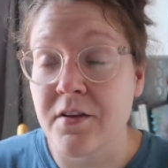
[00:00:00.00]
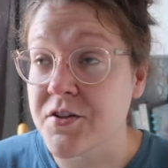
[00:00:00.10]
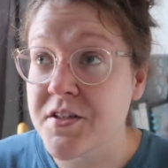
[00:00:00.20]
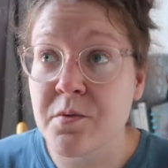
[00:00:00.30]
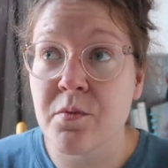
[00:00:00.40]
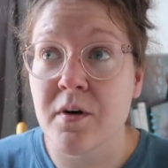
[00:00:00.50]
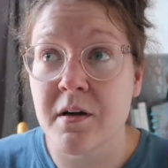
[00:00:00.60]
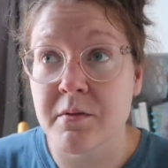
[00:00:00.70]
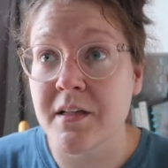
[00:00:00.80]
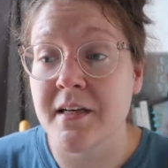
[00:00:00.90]
there's still more
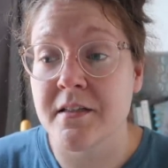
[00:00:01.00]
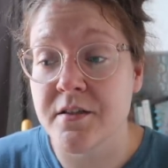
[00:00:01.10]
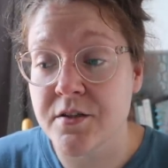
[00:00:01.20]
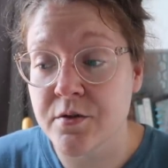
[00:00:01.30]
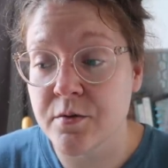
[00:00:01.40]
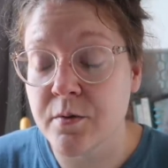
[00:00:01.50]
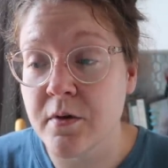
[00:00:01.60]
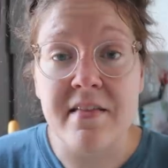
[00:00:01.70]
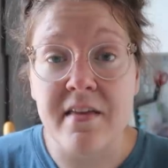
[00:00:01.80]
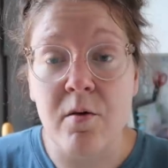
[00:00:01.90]
I would like to
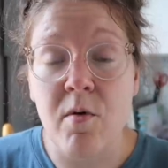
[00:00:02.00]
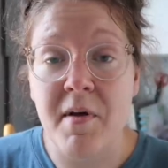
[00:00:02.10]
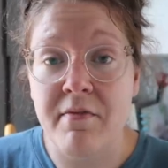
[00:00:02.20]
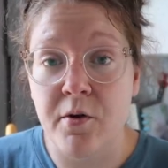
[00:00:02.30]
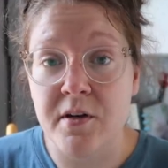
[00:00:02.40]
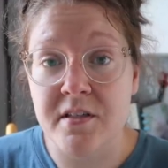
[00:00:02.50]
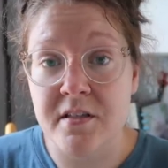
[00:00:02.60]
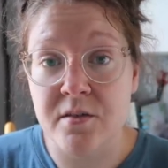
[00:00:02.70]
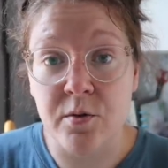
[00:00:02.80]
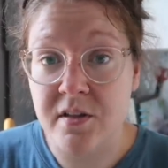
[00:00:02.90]
do. I think what my
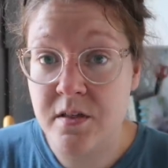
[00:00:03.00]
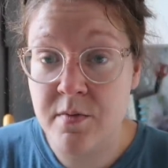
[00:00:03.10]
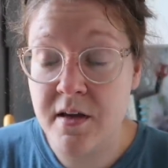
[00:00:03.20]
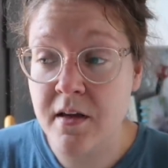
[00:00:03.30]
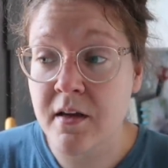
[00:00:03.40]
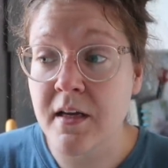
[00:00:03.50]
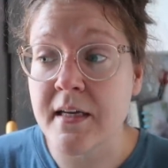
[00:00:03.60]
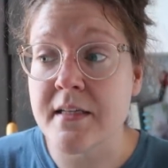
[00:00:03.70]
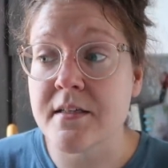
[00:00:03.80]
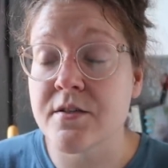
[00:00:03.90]
focus is going to be
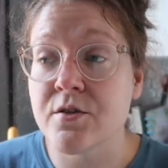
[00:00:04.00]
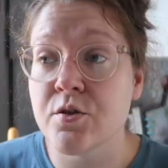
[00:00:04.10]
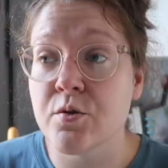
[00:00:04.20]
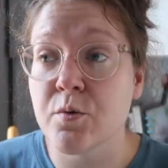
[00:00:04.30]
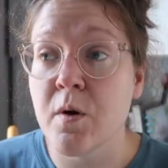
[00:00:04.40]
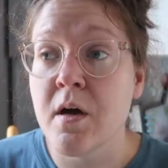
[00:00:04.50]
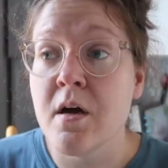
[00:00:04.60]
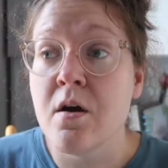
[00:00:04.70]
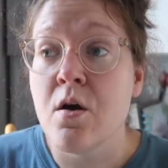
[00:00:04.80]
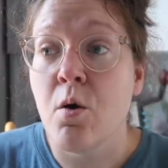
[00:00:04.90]
is to
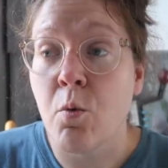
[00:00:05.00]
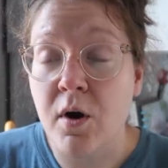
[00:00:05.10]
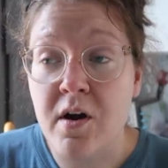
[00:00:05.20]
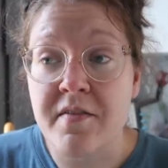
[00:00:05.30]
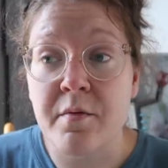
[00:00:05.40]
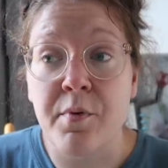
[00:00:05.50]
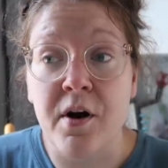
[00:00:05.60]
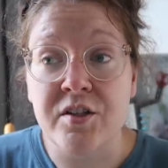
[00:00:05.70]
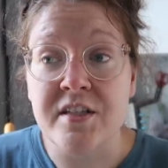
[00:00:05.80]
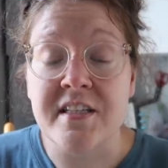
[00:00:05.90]
work on the
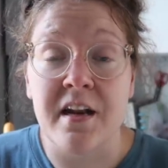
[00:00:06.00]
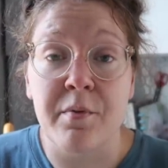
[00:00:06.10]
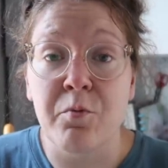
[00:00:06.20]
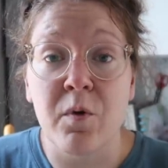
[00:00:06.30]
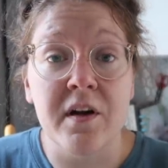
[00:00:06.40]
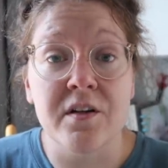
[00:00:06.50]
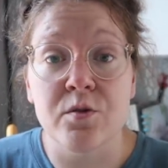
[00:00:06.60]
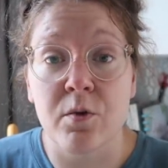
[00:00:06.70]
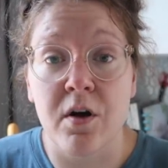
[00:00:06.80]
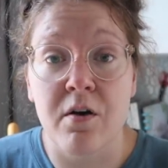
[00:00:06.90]
projects that I've been wanting
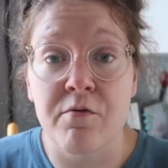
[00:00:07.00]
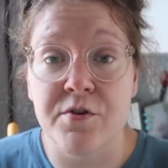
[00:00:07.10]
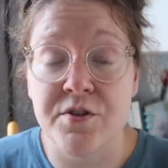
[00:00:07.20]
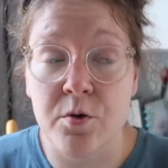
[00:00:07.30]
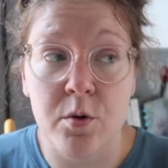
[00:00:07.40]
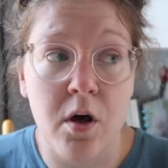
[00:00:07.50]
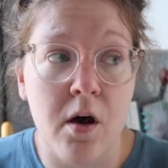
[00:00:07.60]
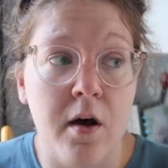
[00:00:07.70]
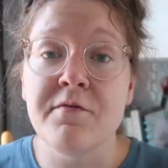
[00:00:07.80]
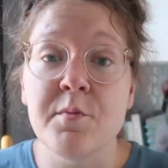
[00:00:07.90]
to work on for so
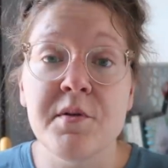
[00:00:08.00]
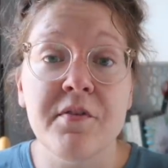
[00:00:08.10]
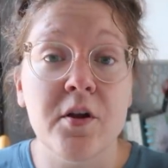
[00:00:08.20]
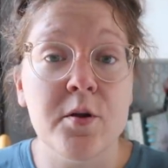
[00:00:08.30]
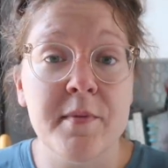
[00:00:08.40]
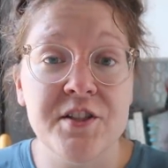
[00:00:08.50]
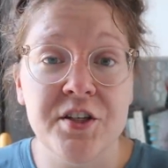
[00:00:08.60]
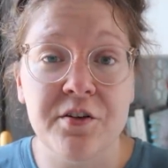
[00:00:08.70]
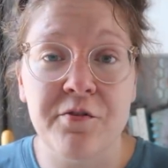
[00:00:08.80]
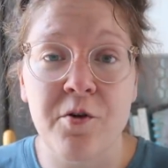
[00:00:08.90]
long. If you've been following my
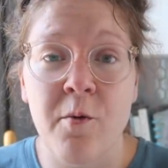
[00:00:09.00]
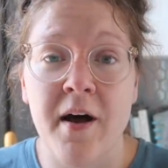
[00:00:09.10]
channel for a